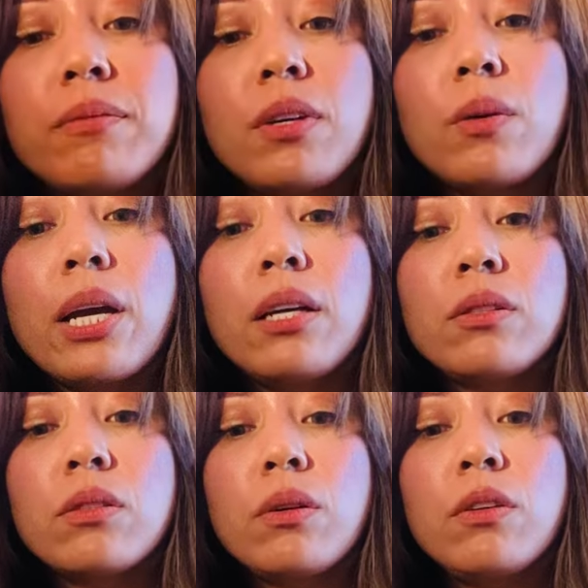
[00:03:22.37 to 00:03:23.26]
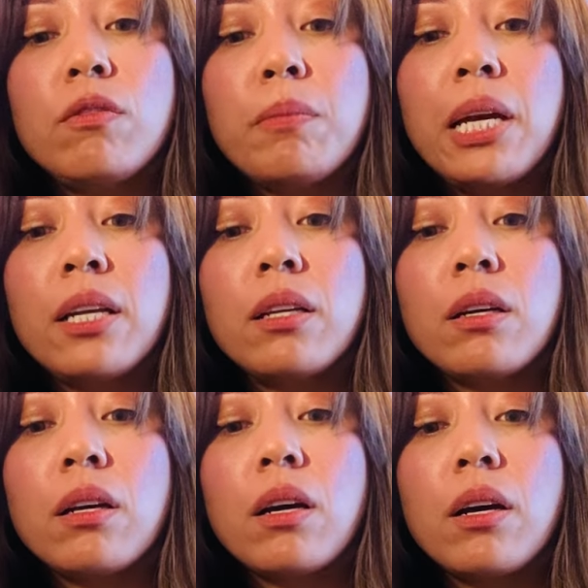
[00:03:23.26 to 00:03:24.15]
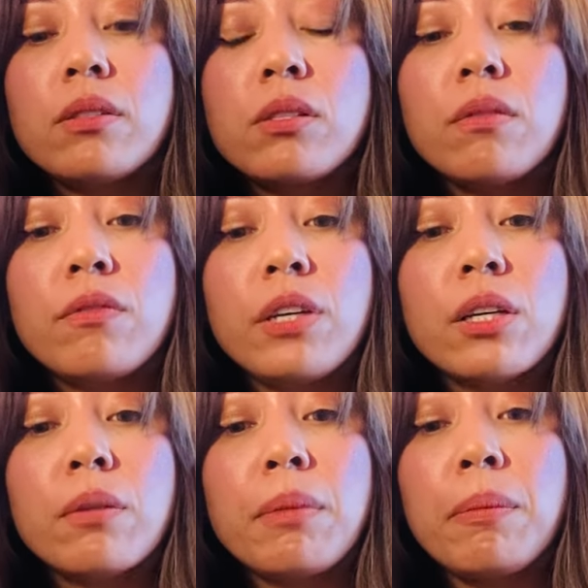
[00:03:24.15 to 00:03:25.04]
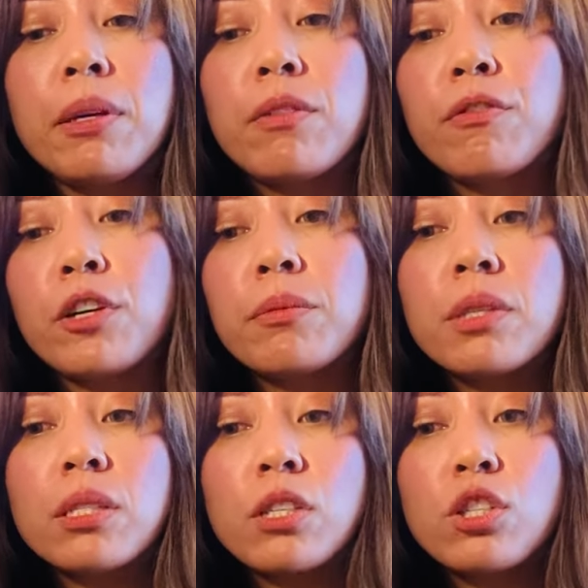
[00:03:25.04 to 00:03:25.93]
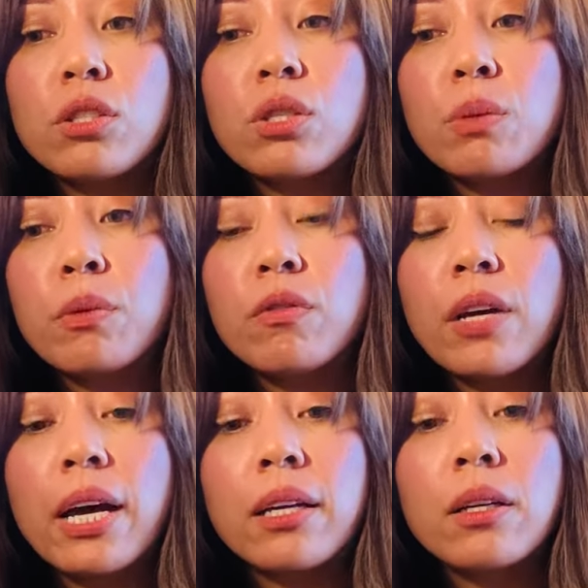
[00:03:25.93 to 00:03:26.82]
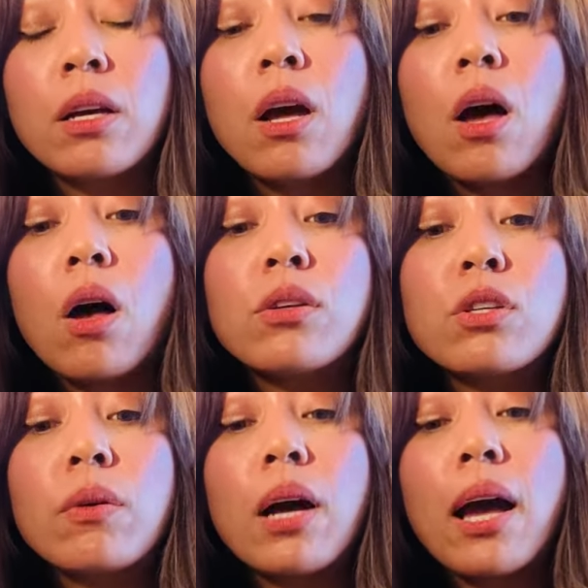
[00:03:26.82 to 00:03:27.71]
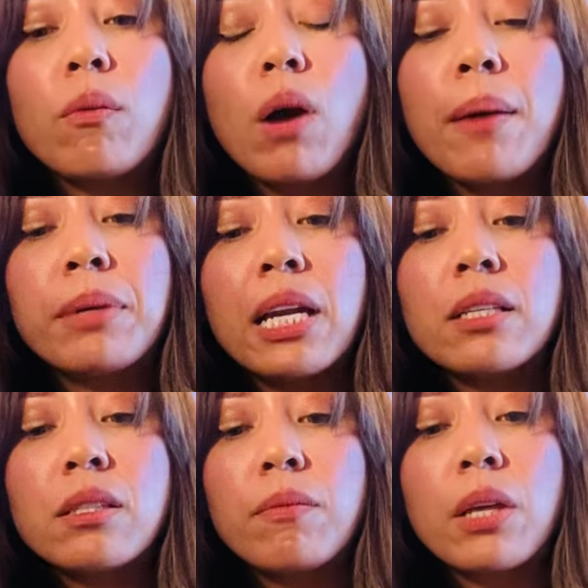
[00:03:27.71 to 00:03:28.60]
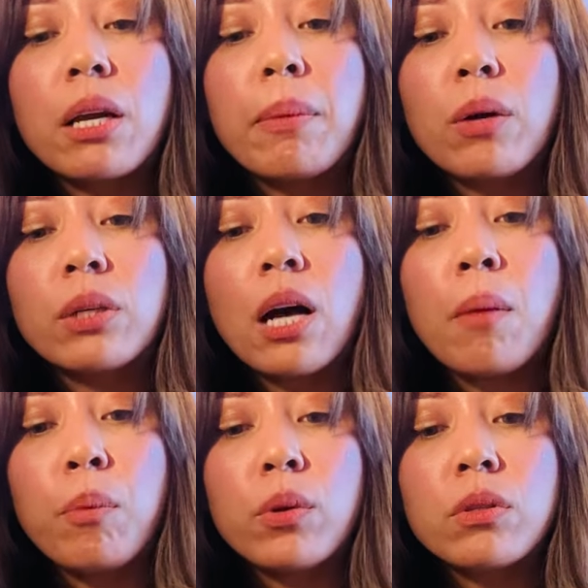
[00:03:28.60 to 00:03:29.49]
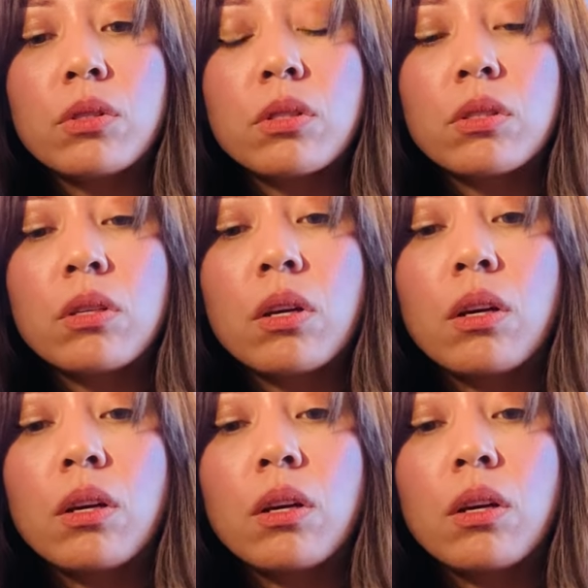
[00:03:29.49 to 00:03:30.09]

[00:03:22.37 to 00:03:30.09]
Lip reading: Okay, so you've made a severe, maybe firm decision to move ahead. Also, I'm getting something about couples.